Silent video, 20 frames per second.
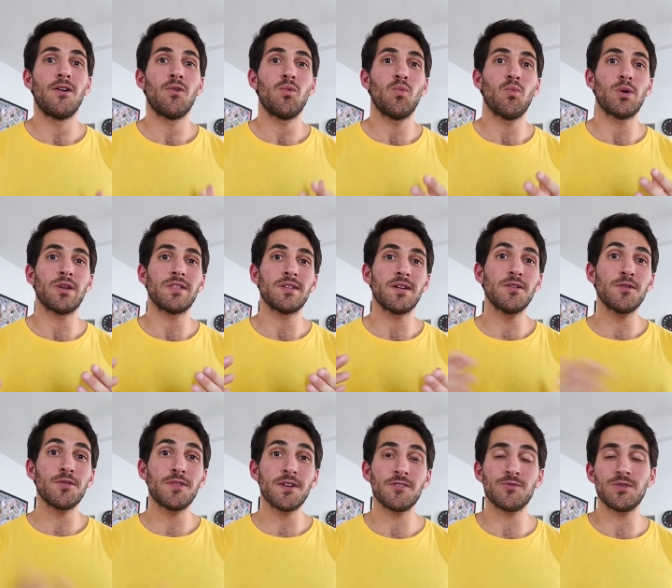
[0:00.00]
One of the other
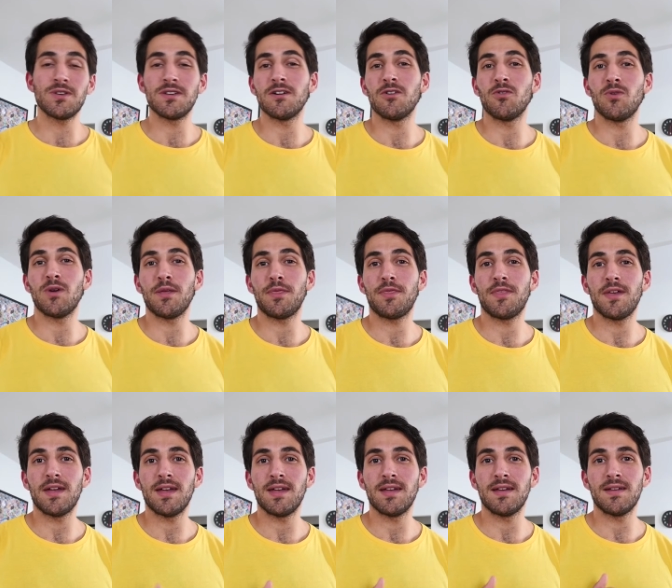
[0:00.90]
things we deal with
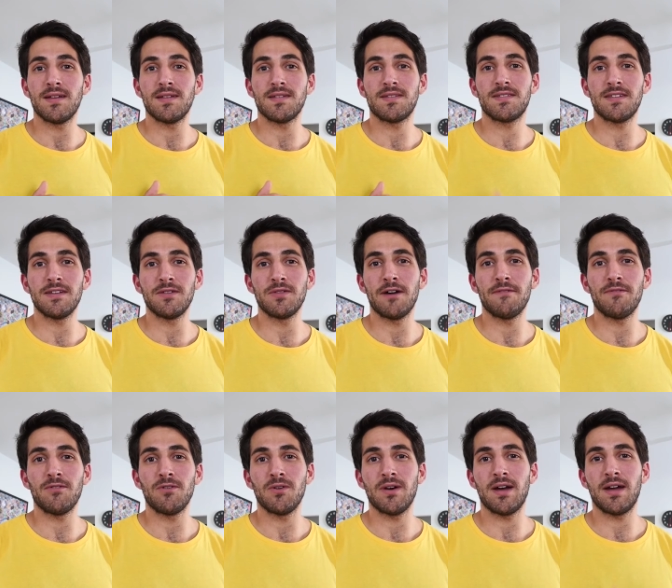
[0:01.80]
is sea
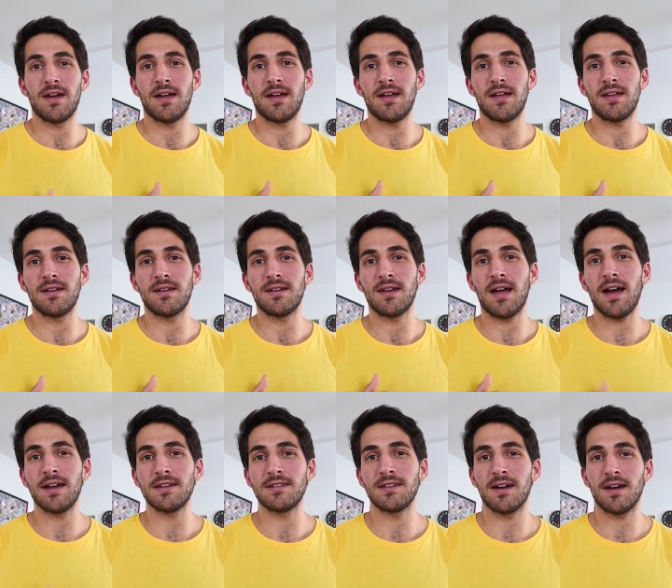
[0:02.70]
level and
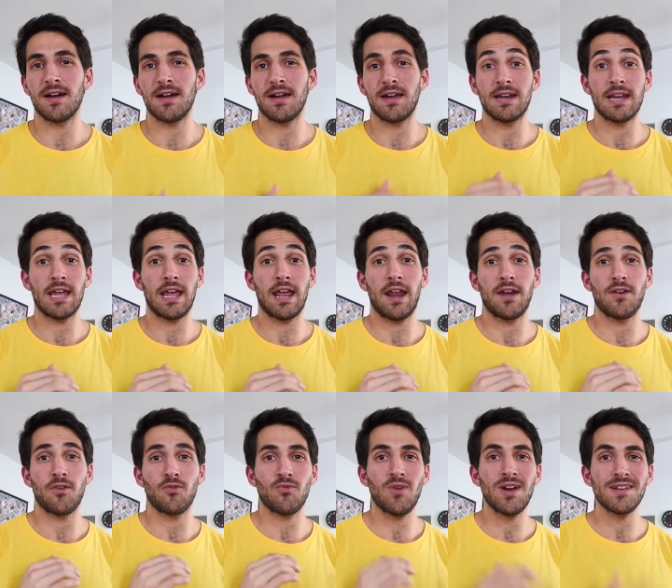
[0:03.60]
high tide and
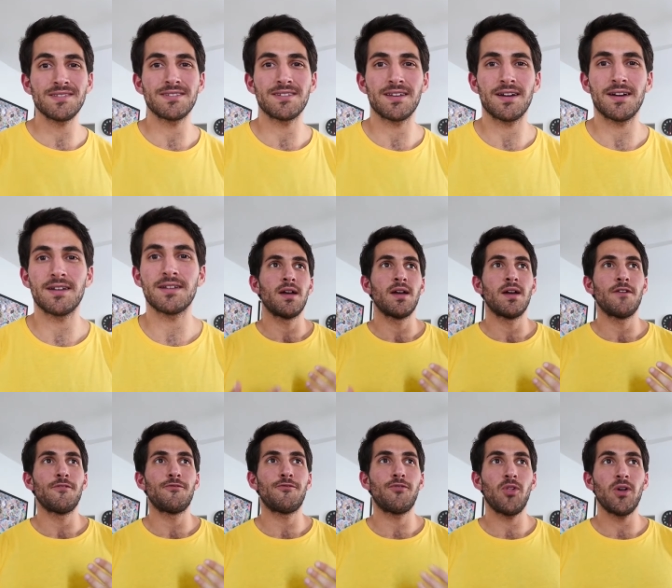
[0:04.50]
rising tides.
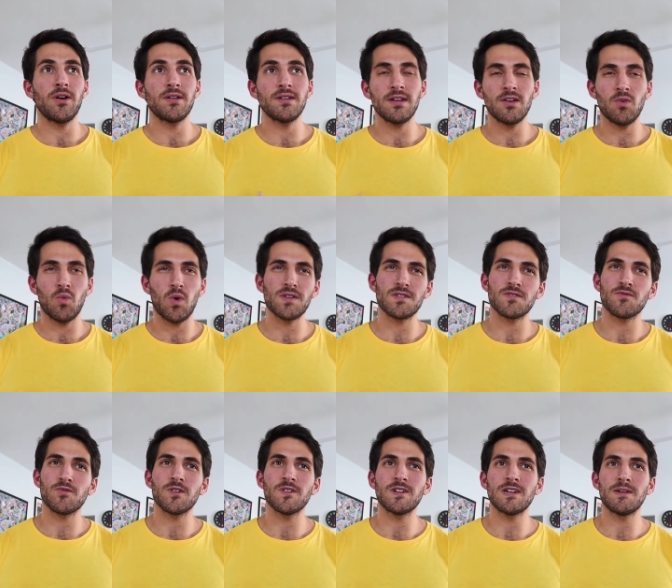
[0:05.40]
Flooding wasn't
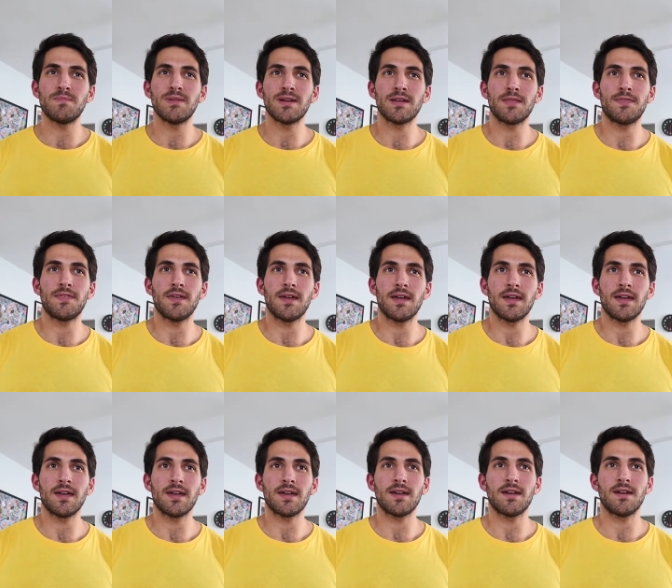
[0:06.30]
really a big
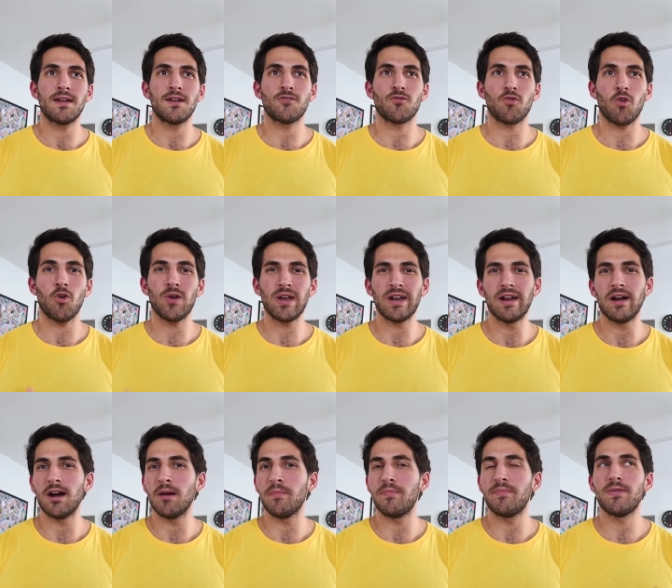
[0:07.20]
thing growing
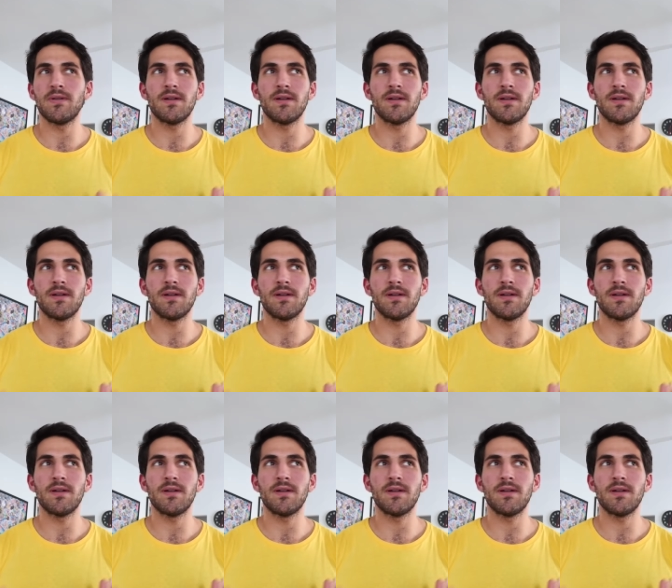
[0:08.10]
up.